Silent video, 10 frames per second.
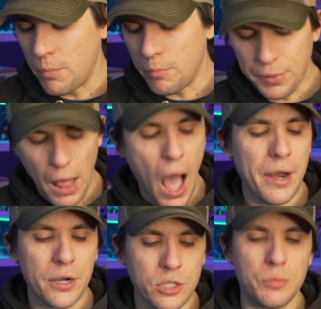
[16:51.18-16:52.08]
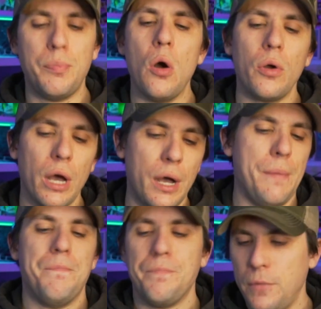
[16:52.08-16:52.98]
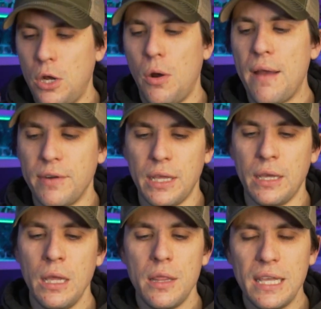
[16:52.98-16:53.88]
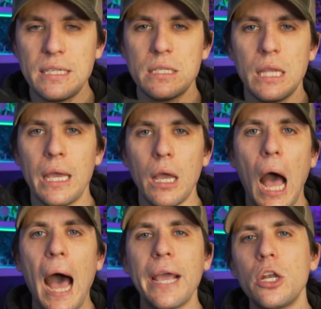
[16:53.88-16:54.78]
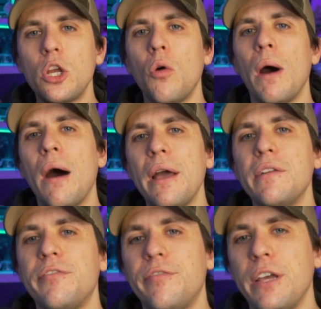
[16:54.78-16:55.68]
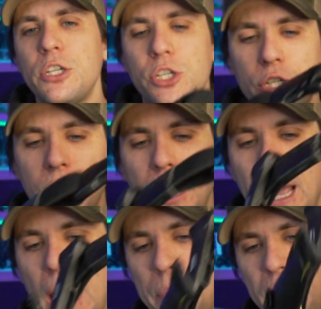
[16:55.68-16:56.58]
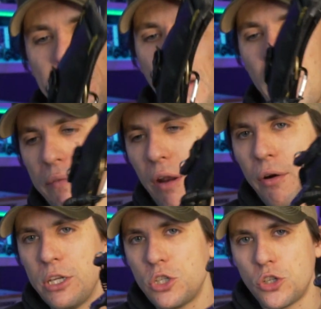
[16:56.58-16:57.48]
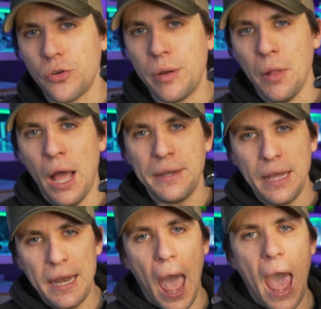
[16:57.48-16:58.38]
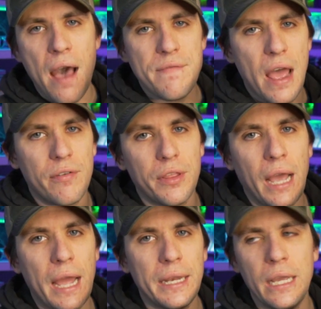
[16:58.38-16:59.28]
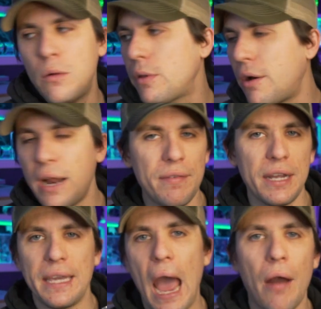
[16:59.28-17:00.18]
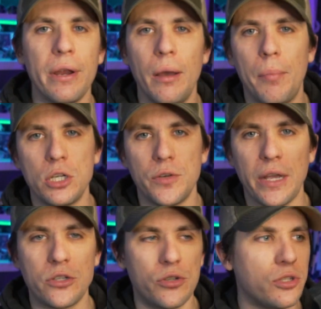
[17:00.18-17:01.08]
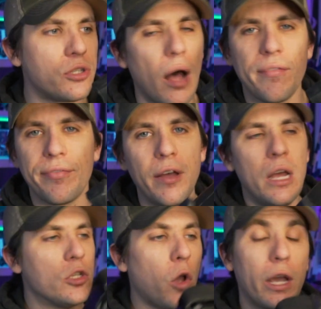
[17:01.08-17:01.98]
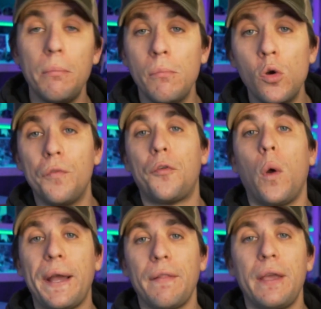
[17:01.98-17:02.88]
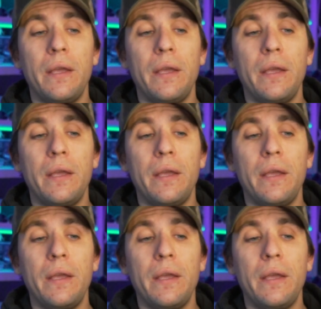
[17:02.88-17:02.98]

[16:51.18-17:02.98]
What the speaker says: Pliers, boga, you know, everything. This is like, I could go out and fish and be very, very streamlined and have everything I need without having to carry a bunch of extra stuff. So I can move quickly.